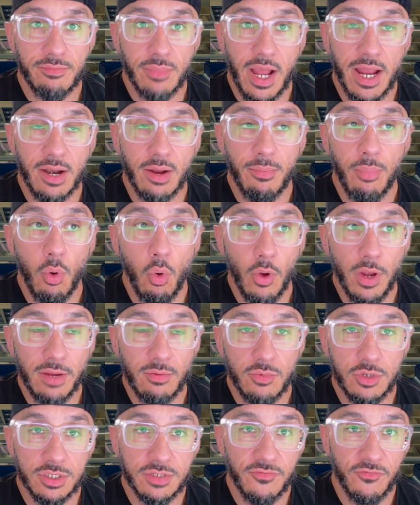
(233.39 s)
at a point
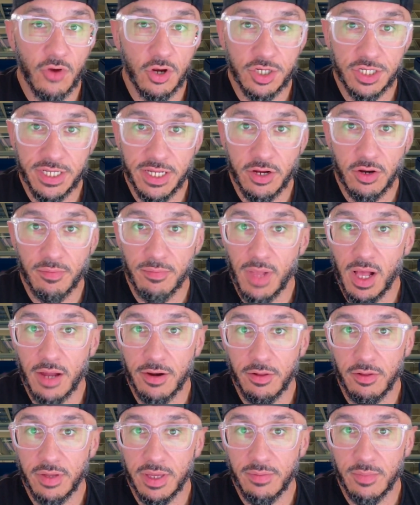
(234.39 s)
was frontier
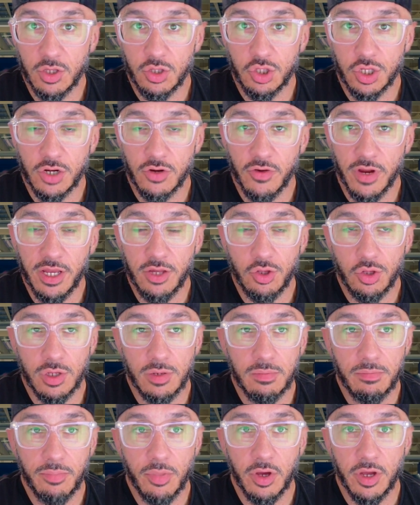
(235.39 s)
model image
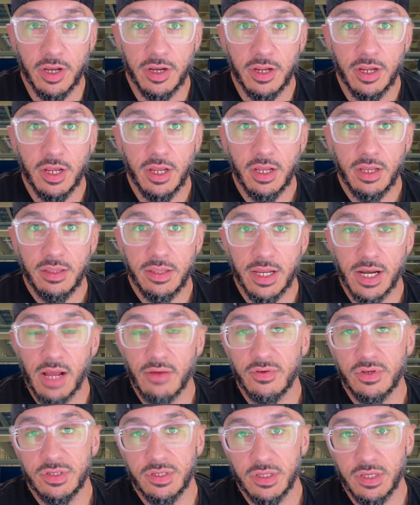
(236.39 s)
generation, but then
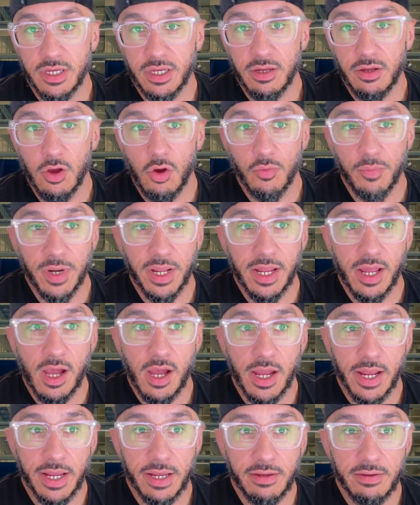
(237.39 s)
obviously
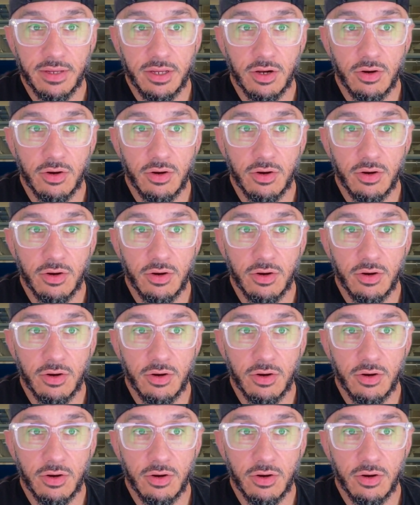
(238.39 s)
OpenAI,